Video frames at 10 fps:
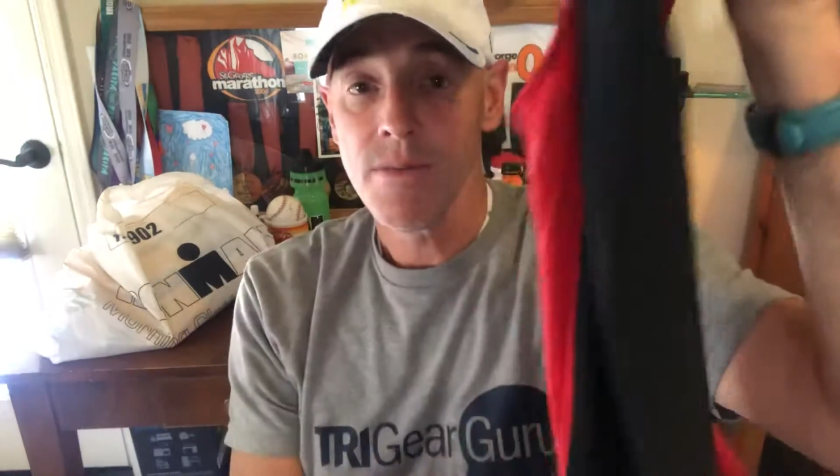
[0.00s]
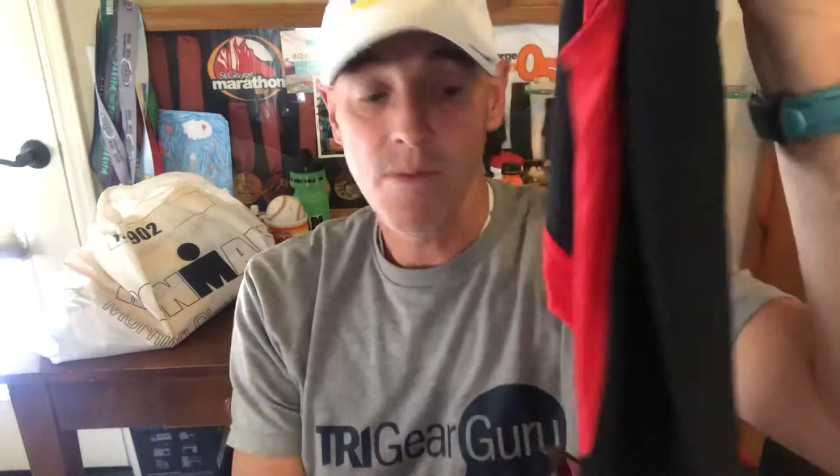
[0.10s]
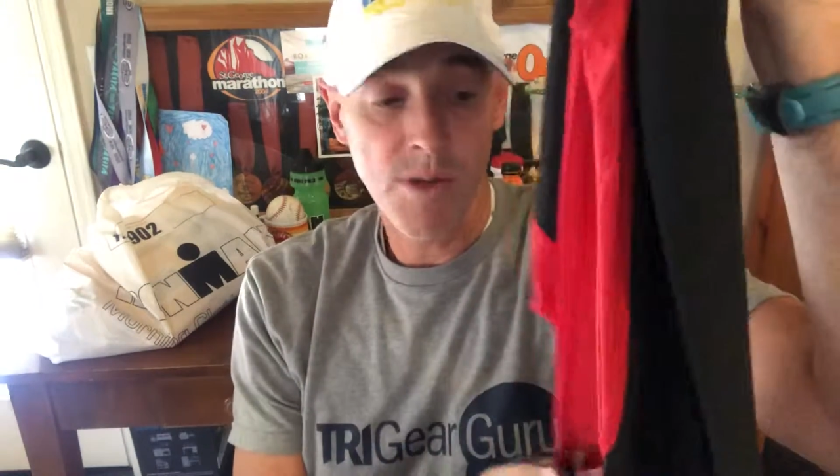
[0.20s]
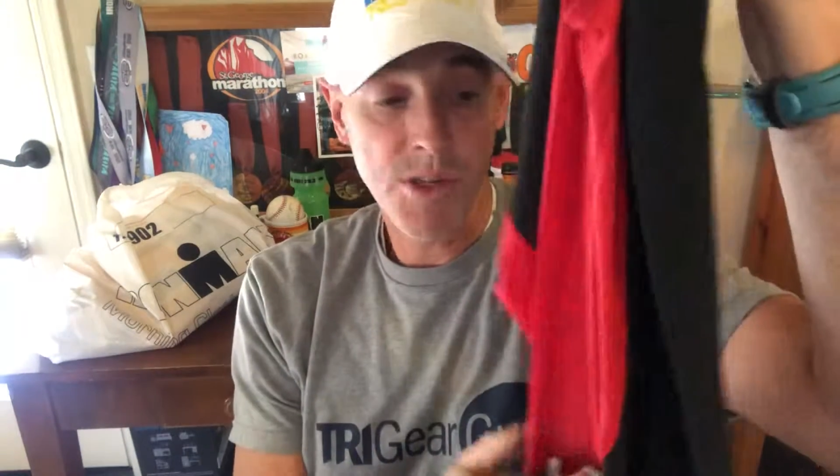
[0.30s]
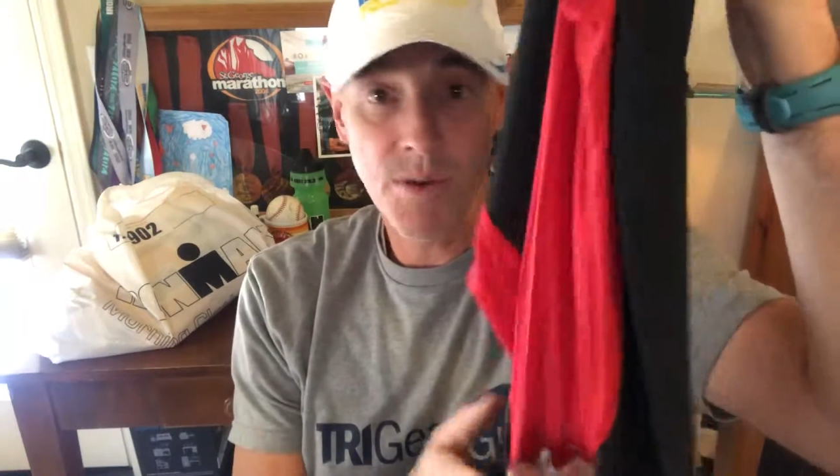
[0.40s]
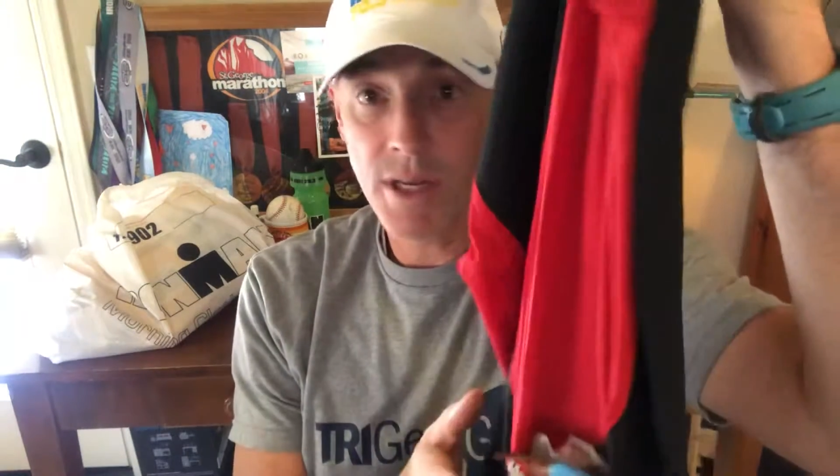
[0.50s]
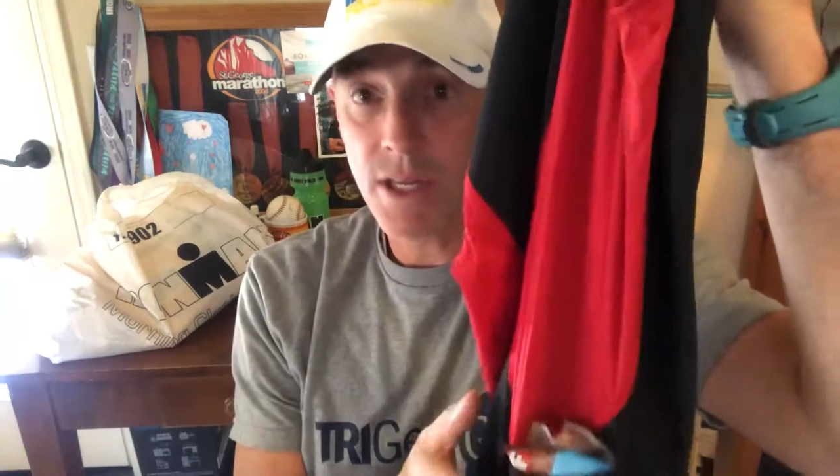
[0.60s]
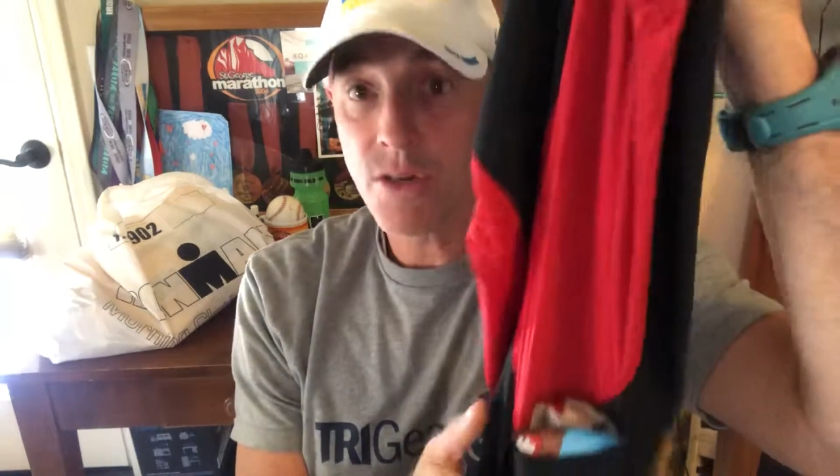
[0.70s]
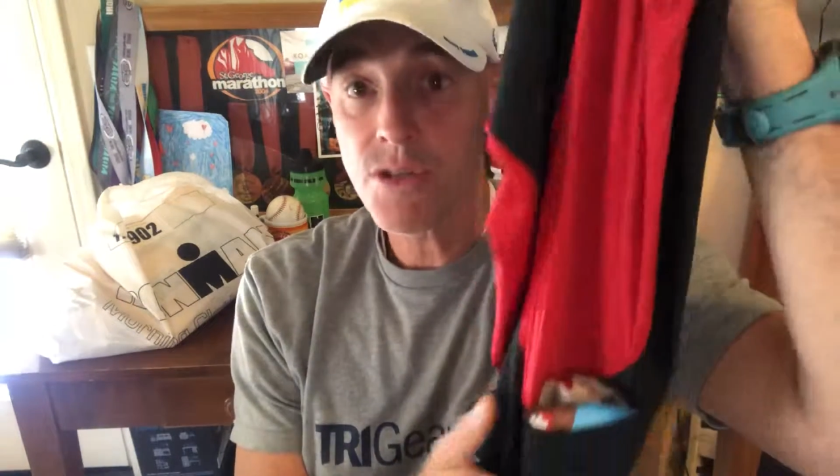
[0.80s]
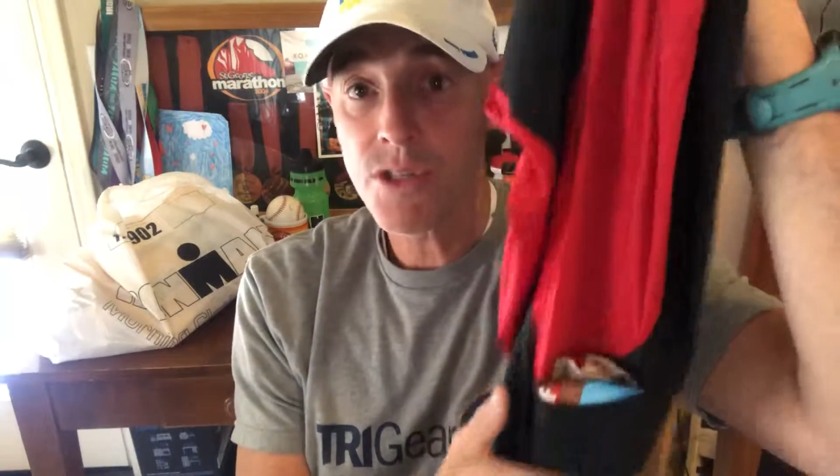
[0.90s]
What you want to
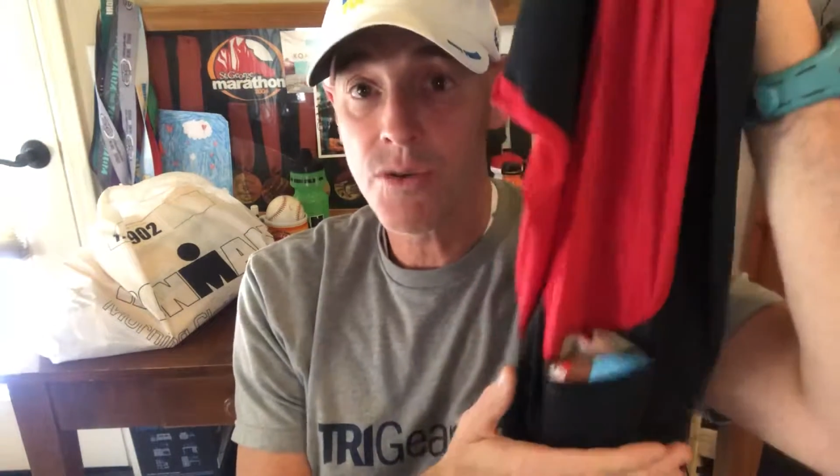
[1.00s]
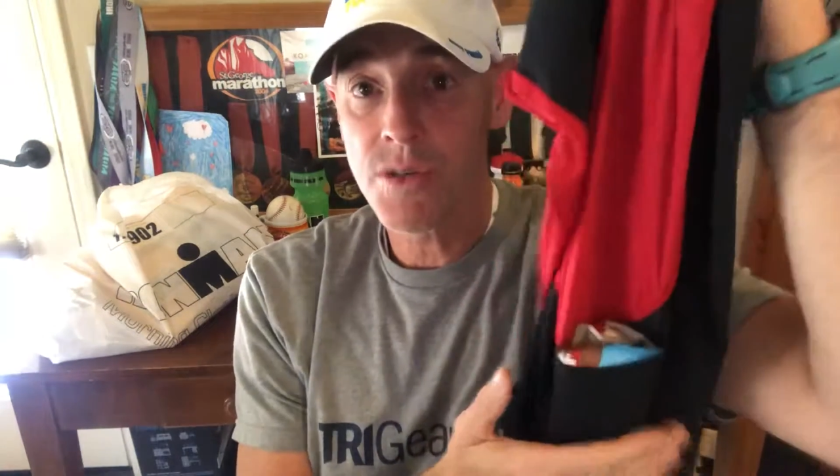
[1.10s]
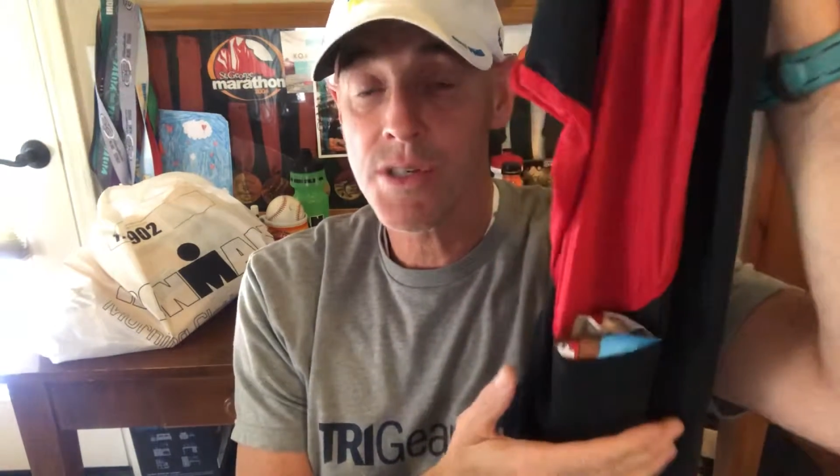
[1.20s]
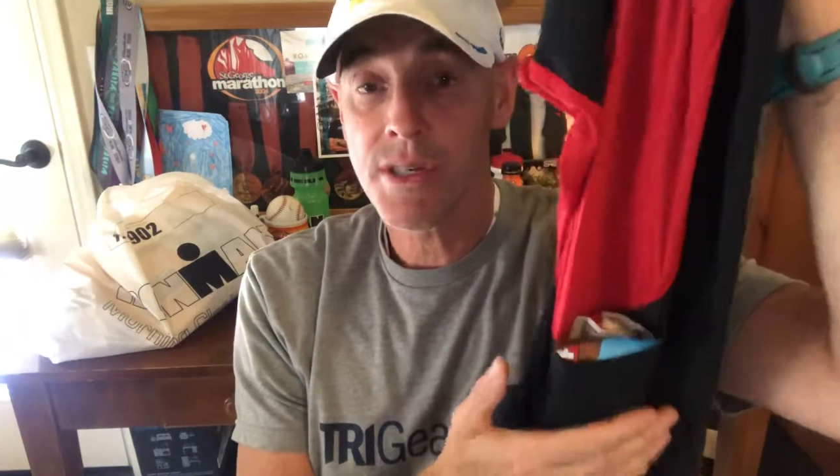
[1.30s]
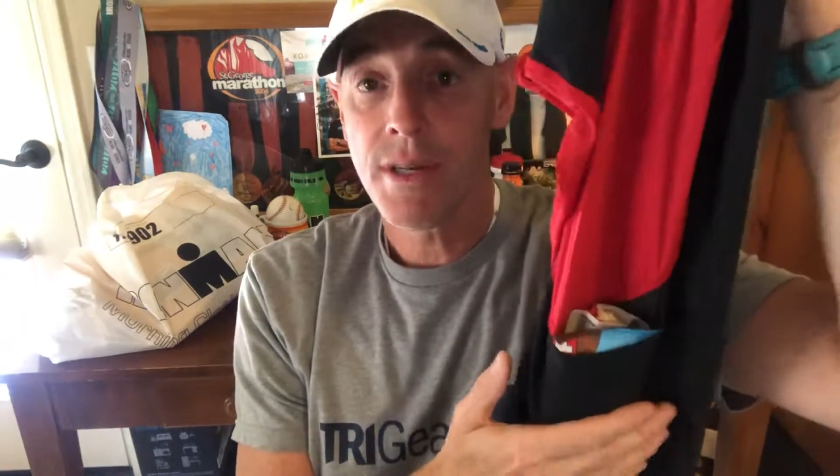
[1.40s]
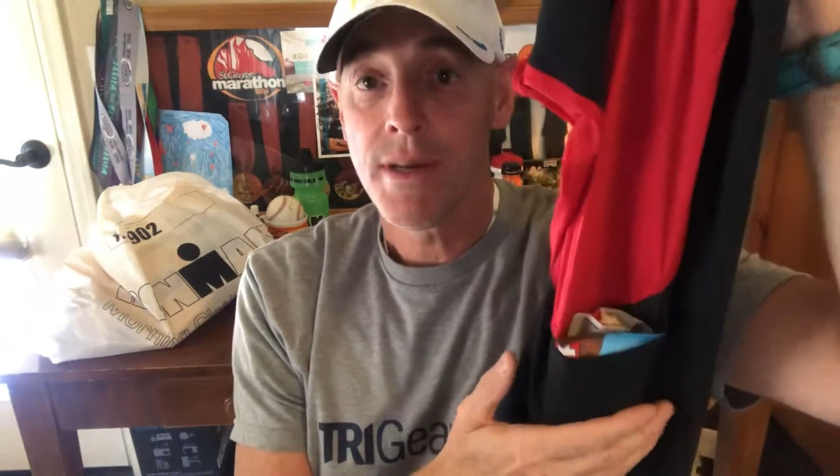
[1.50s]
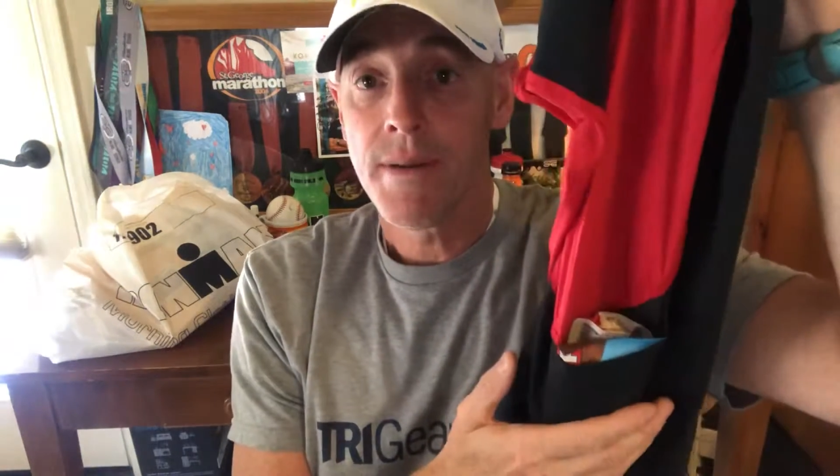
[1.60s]
get used to is